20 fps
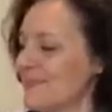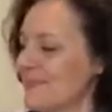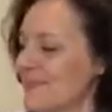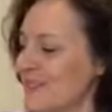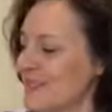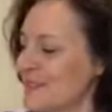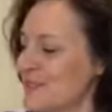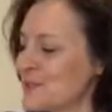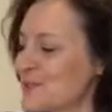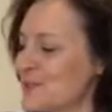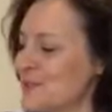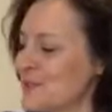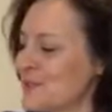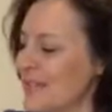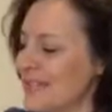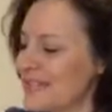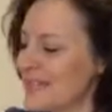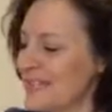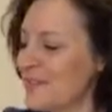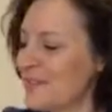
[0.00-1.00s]
so
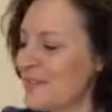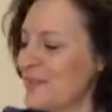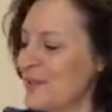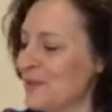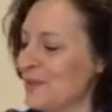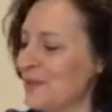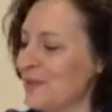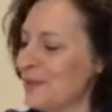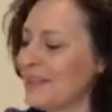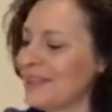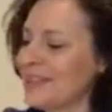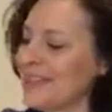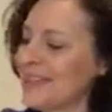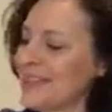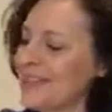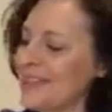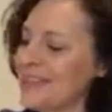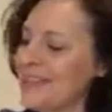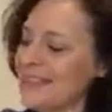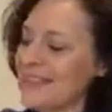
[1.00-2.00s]
let's have a look.
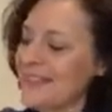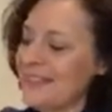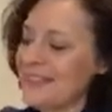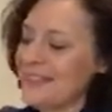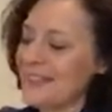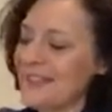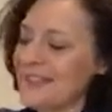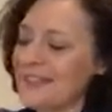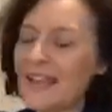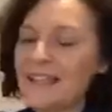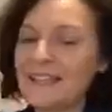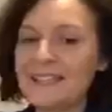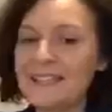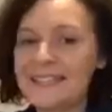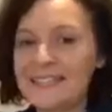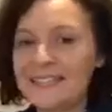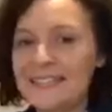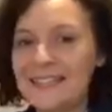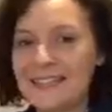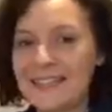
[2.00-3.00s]
Can you
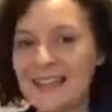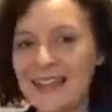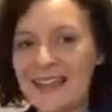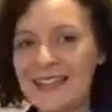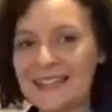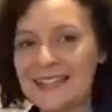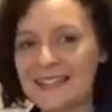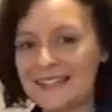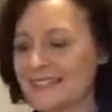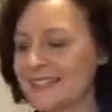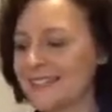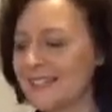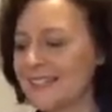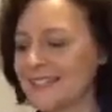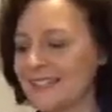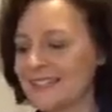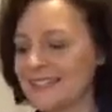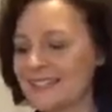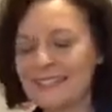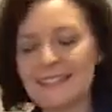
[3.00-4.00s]
see that?
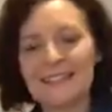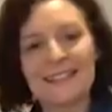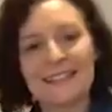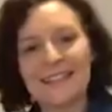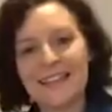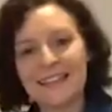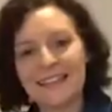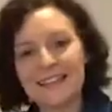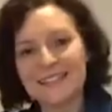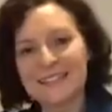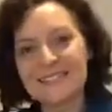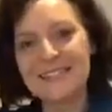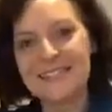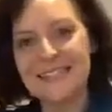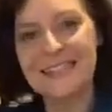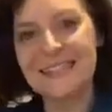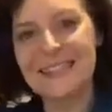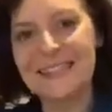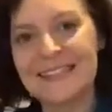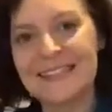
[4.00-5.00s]
Can you see?